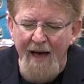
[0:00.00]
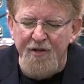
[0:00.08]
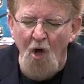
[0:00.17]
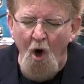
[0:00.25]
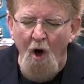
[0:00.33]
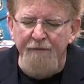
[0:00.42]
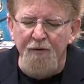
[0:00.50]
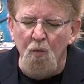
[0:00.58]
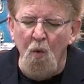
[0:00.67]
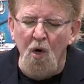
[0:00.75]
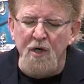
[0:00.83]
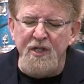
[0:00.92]
to offer
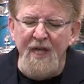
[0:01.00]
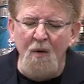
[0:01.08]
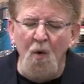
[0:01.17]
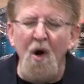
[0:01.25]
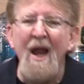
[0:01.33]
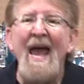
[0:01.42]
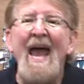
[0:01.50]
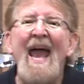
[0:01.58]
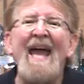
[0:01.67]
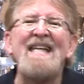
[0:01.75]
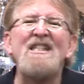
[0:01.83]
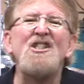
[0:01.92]
words that were
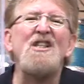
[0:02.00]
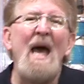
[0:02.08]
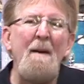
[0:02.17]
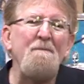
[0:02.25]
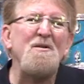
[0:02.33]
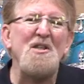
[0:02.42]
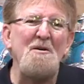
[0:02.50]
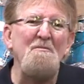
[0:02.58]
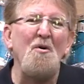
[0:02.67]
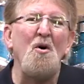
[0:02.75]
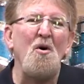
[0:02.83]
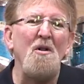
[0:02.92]

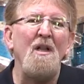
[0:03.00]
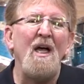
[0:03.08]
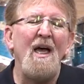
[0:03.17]
acceptable